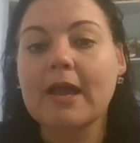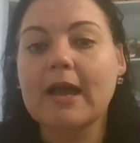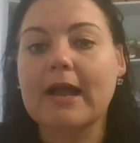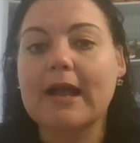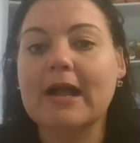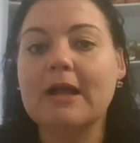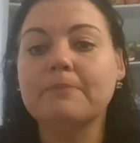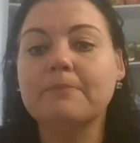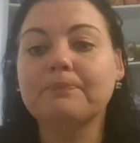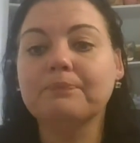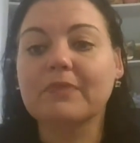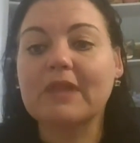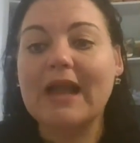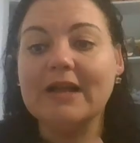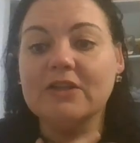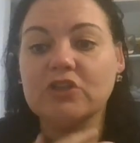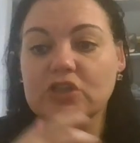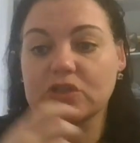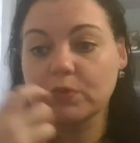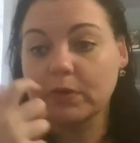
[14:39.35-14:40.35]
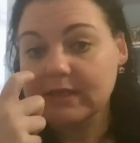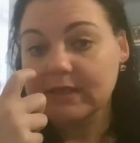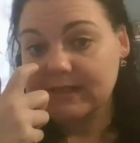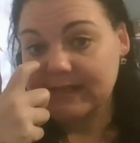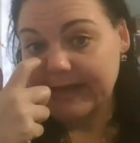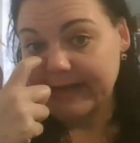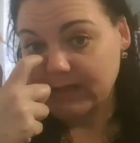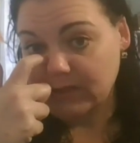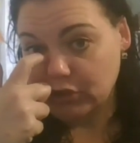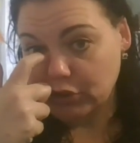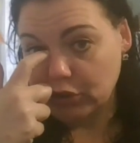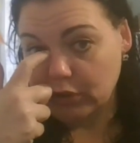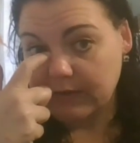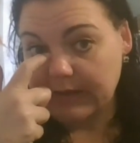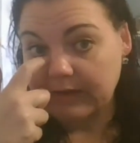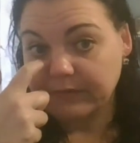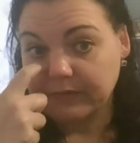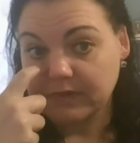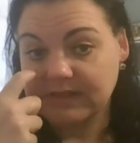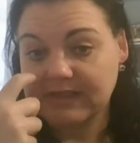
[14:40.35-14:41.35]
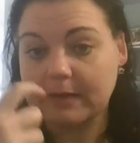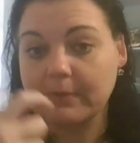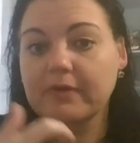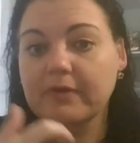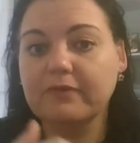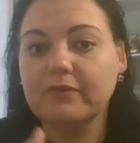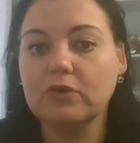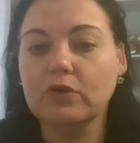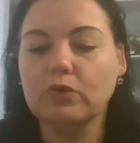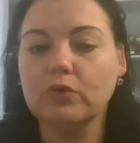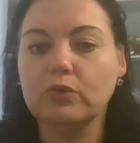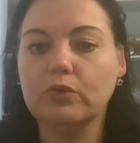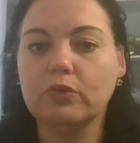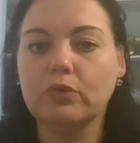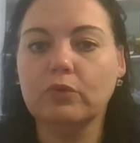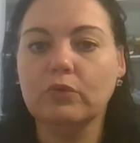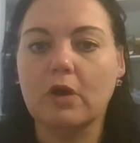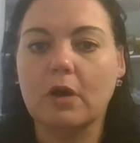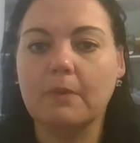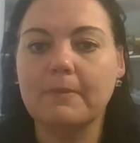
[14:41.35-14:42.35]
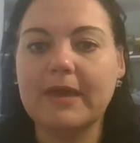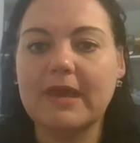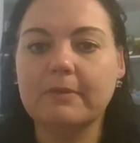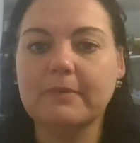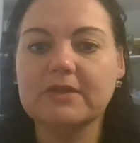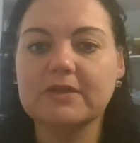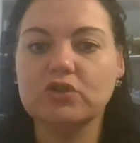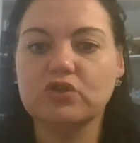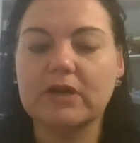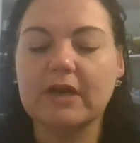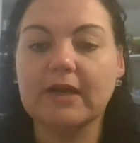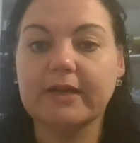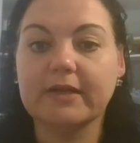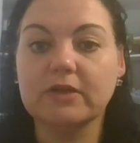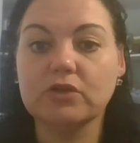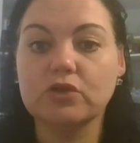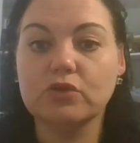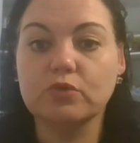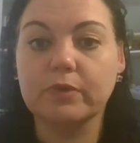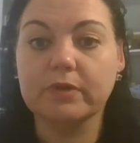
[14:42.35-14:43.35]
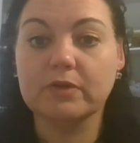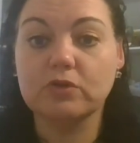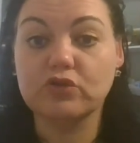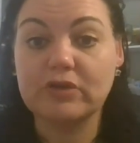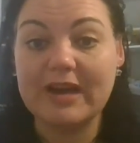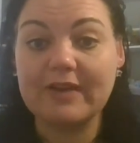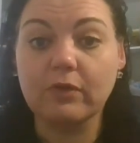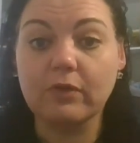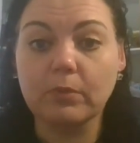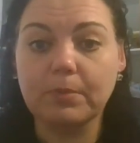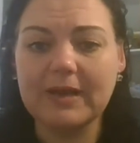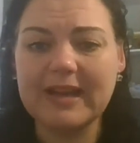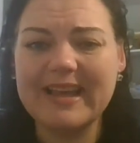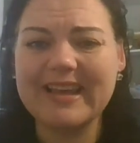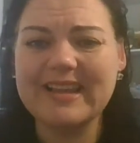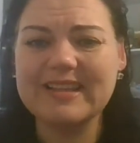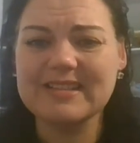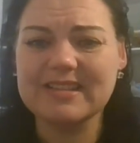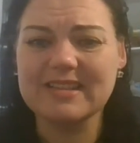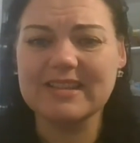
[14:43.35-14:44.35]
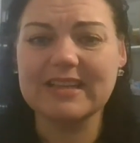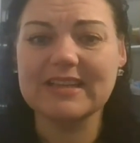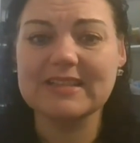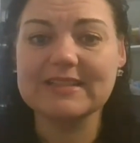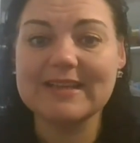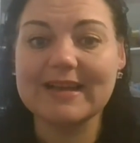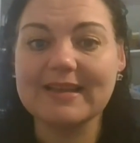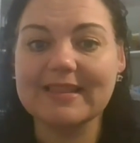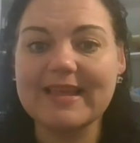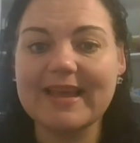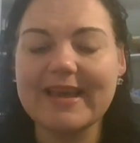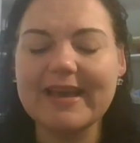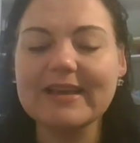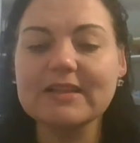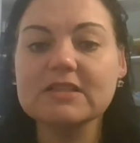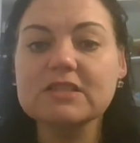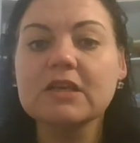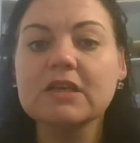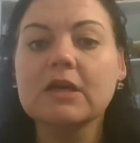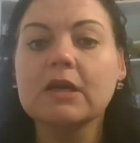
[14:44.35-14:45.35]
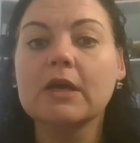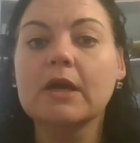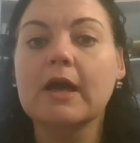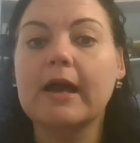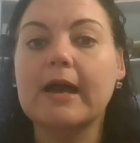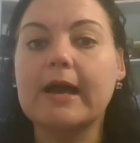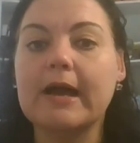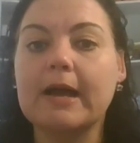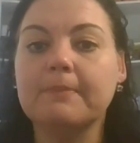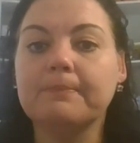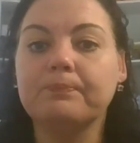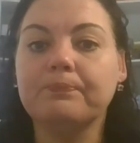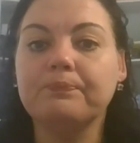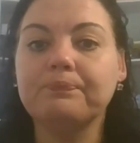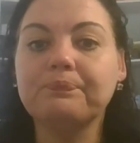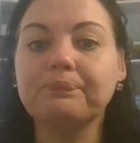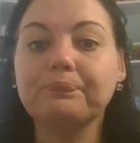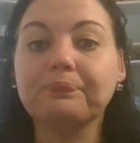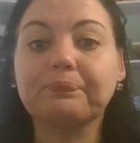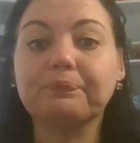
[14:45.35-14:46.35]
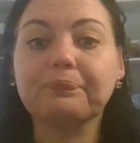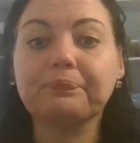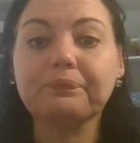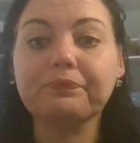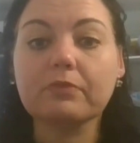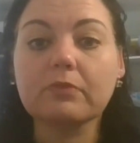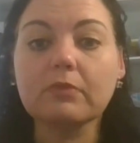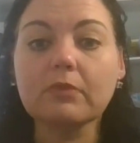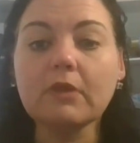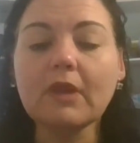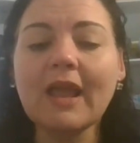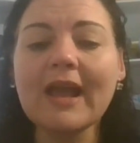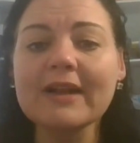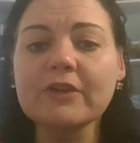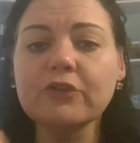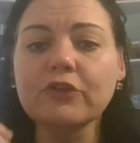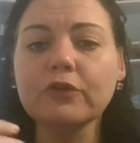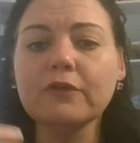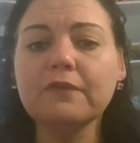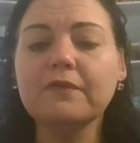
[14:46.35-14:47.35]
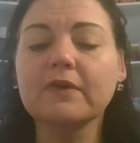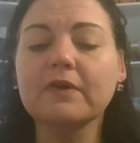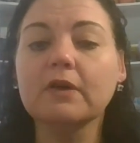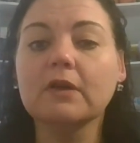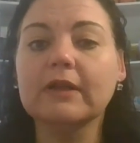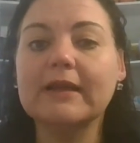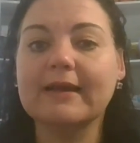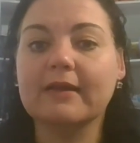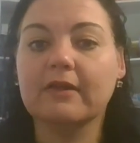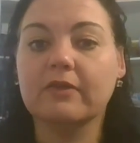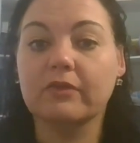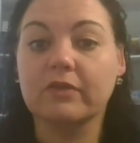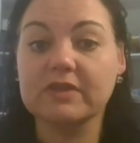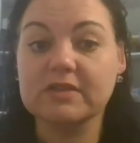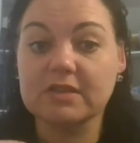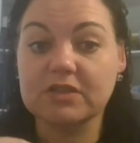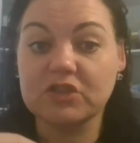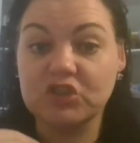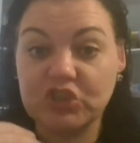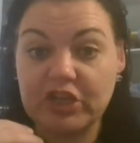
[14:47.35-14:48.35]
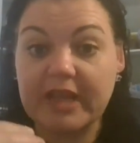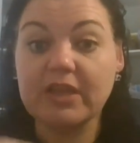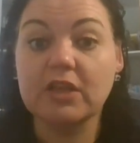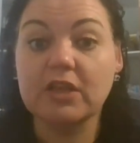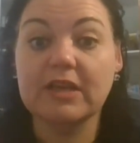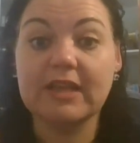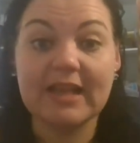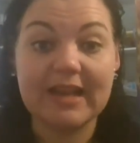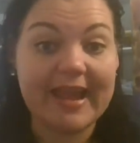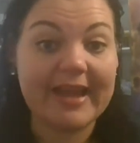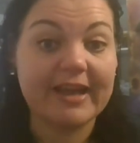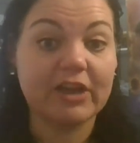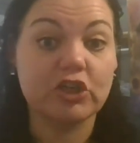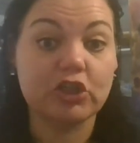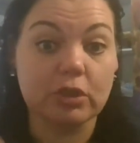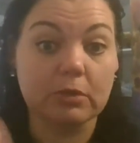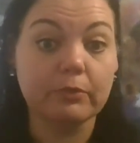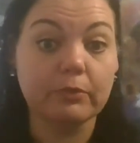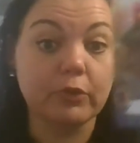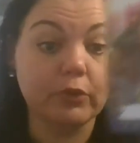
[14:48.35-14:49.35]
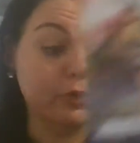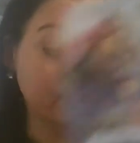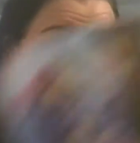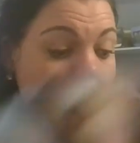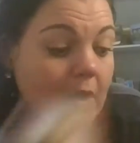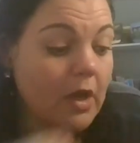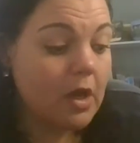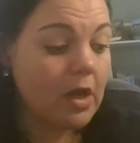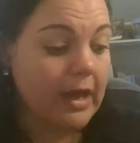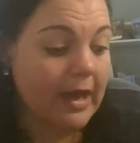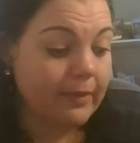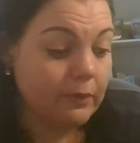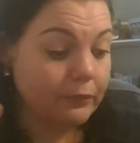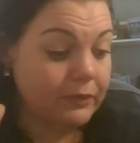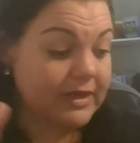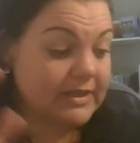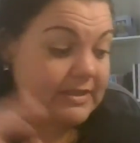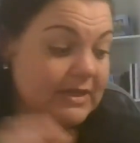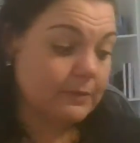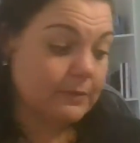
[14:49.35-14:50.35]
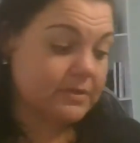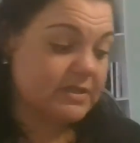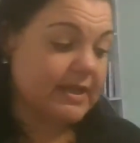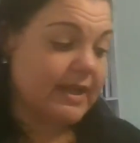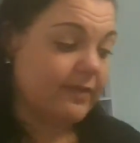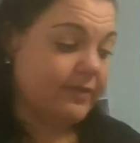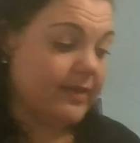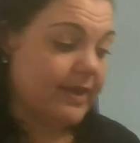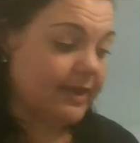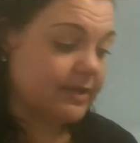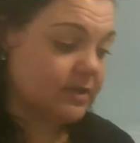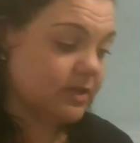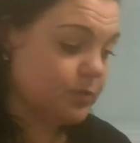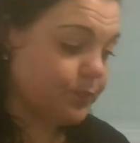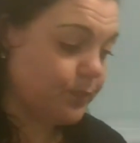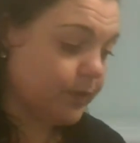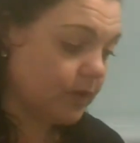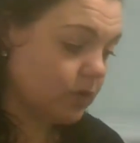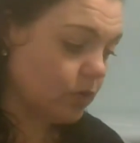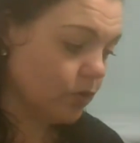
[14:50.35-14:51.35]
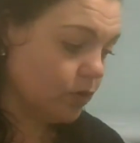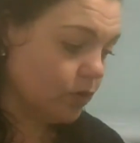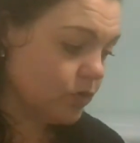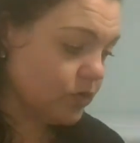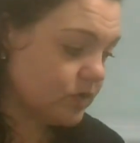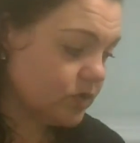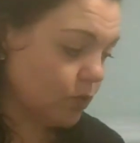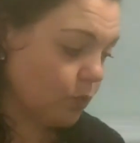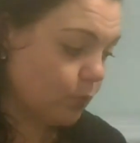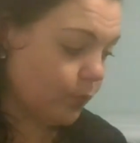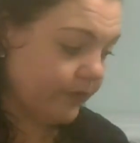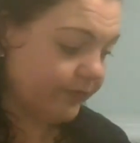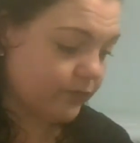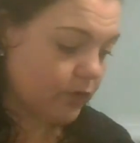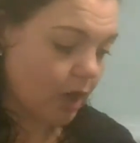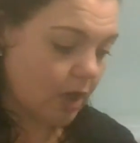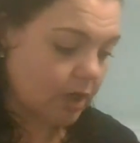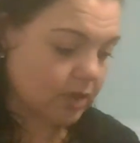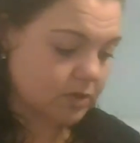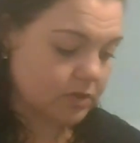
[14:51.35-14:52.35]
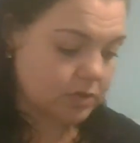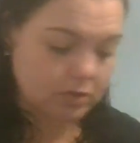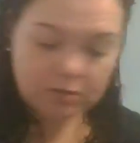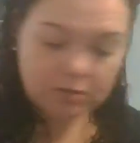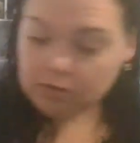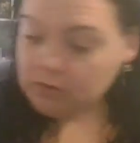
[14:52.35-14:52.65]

I just want to say to you that for some of you who are maybe struggling with travel plans and things like that, I do feel like this is genuinely an actual move. And the reason I'm saying that is because we've got